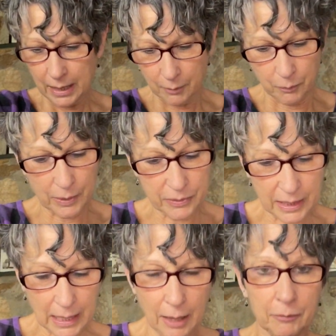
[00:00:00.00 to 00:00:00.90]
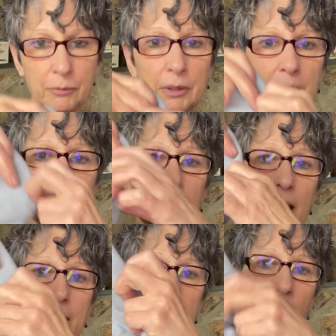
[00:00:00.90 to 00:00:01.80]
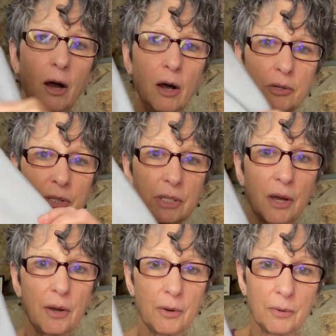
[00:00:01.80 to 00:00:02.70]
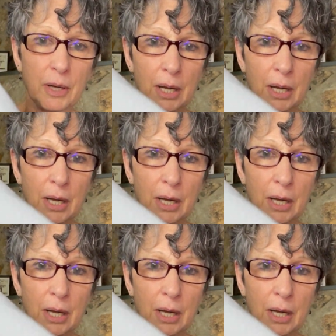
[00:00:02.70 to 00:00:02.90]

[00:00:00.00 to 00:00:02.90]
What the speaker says: One thing I really liked also